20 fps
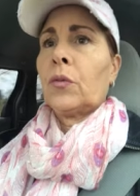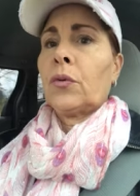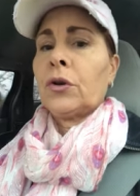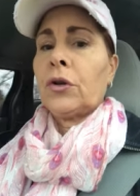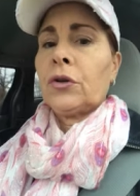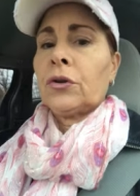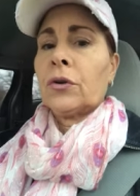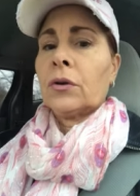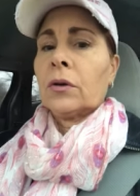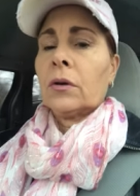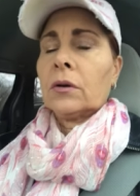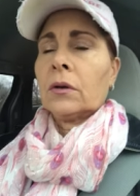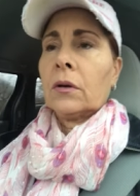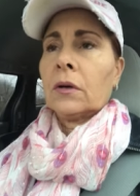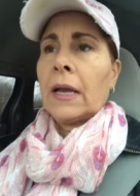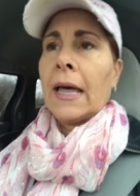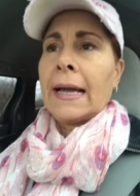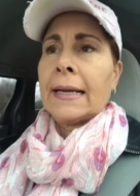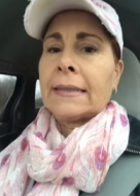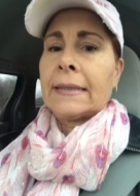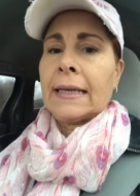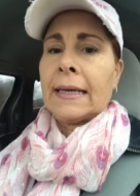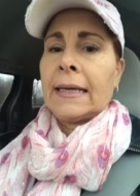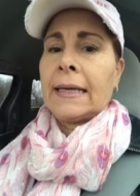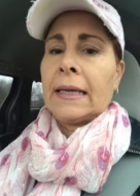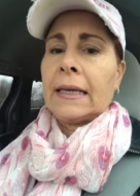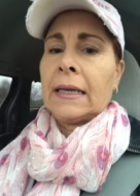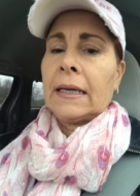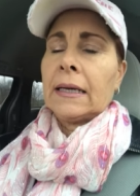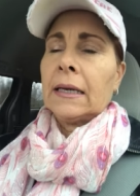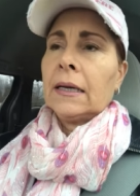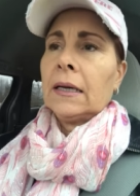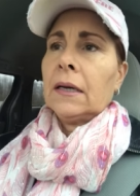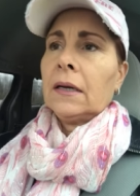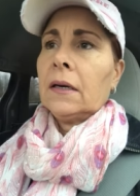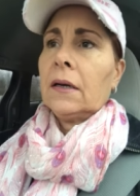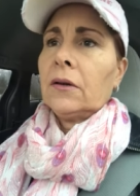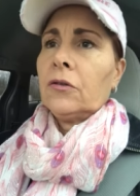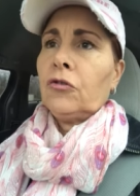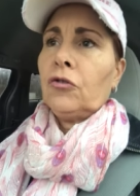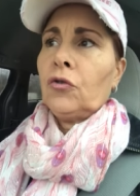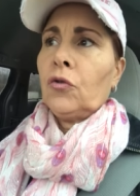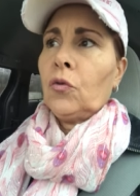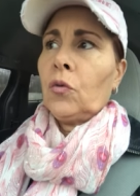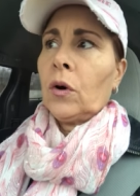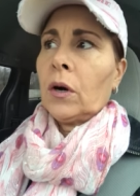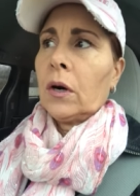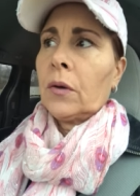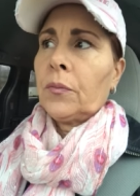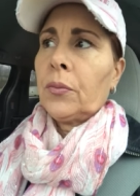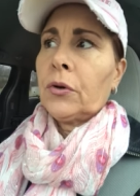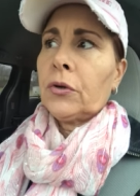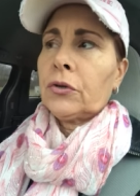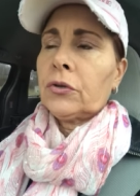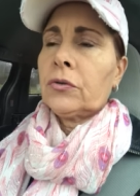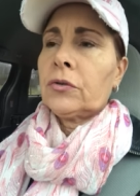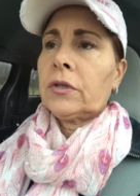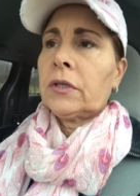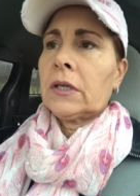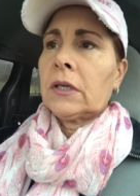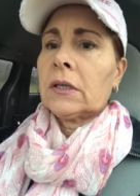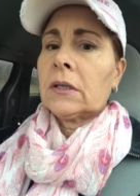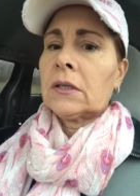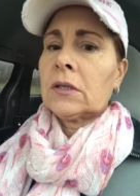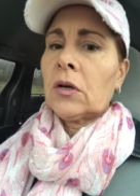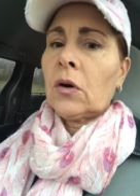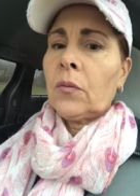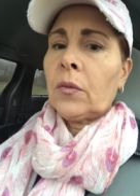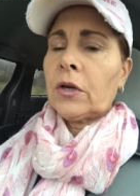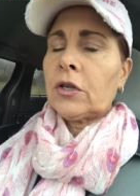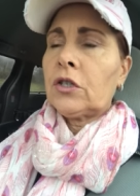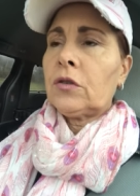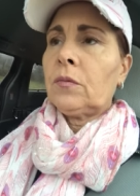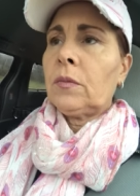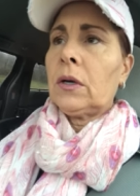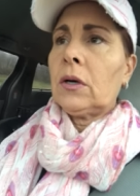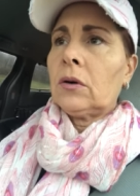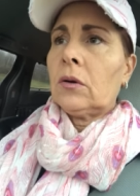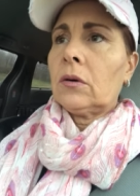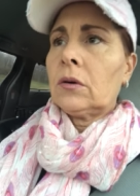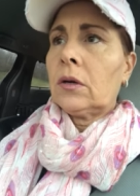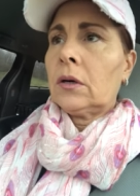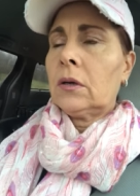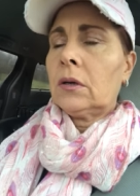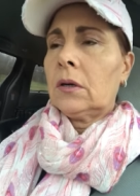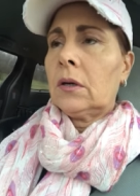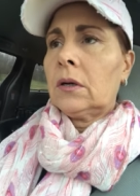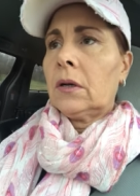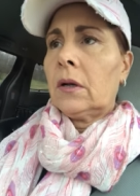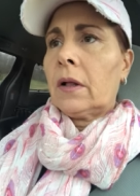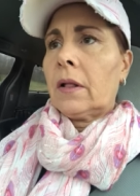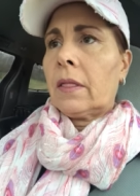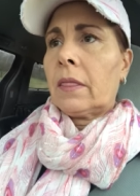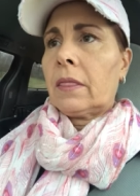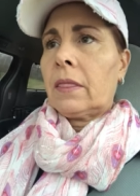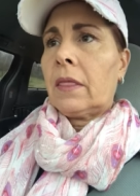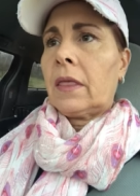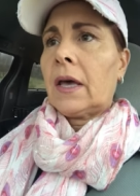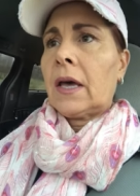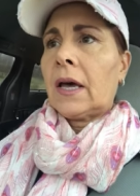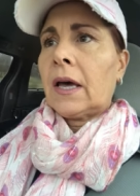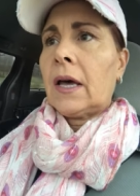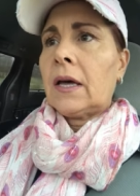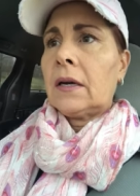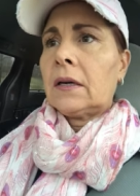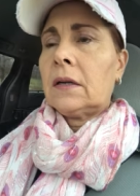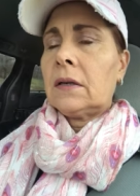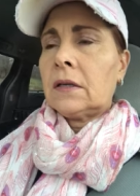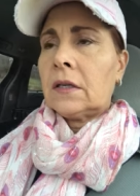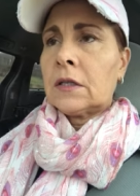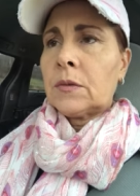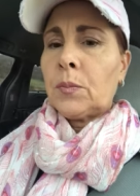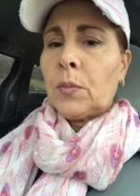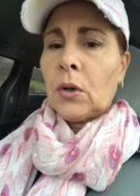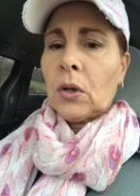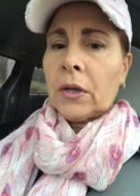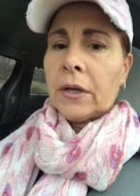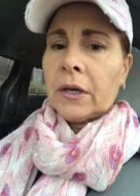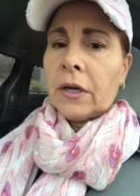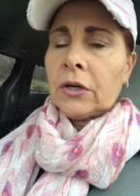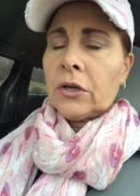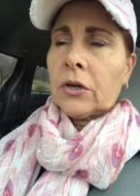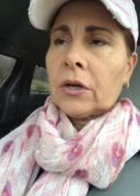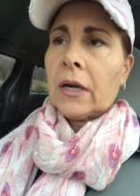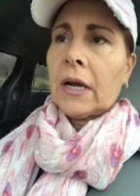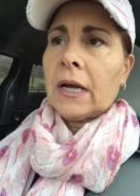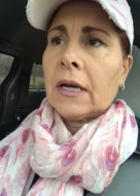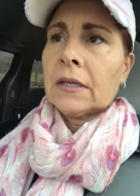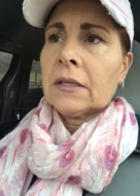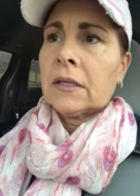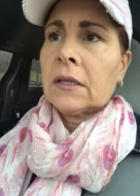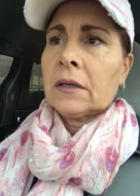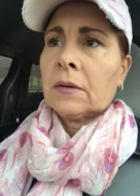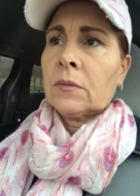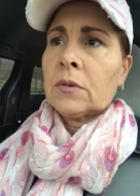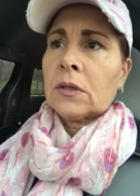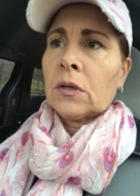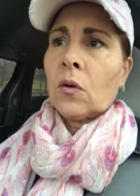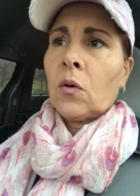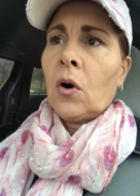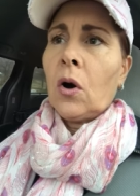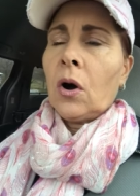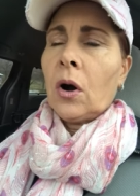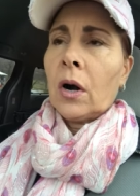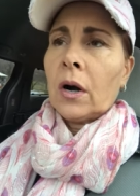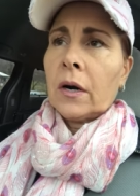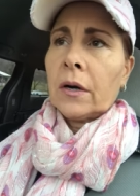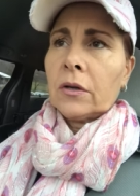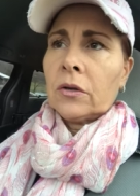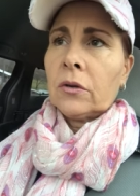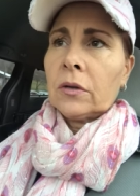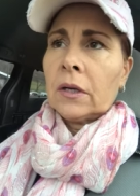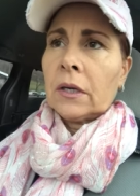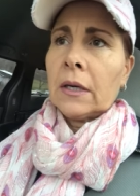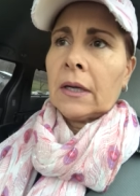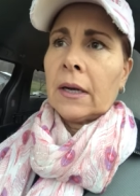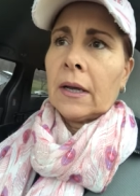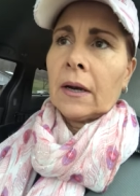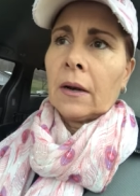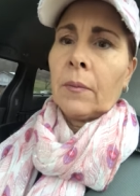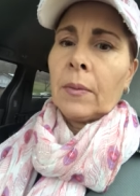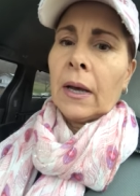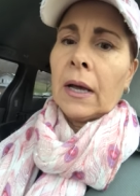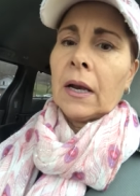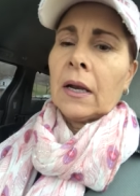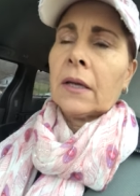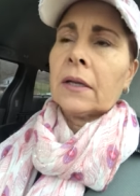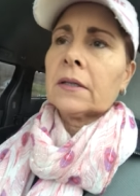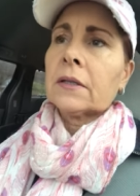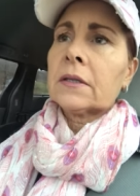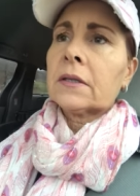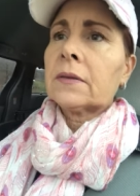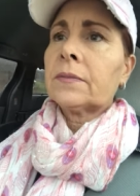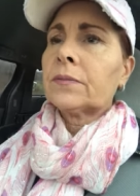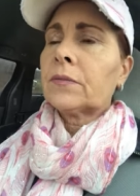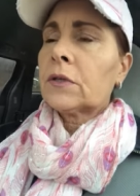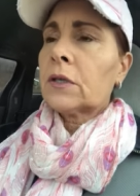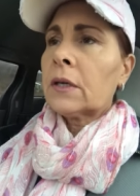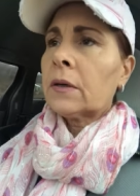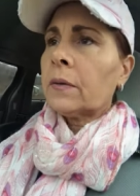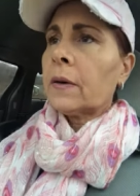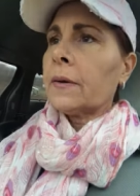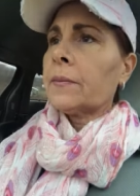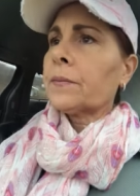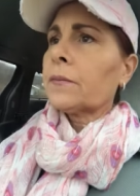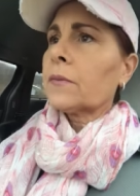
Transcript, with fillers: when you're lactating you are producing so much milk that is pulling on your calcium so hard you can get out of balance so anyway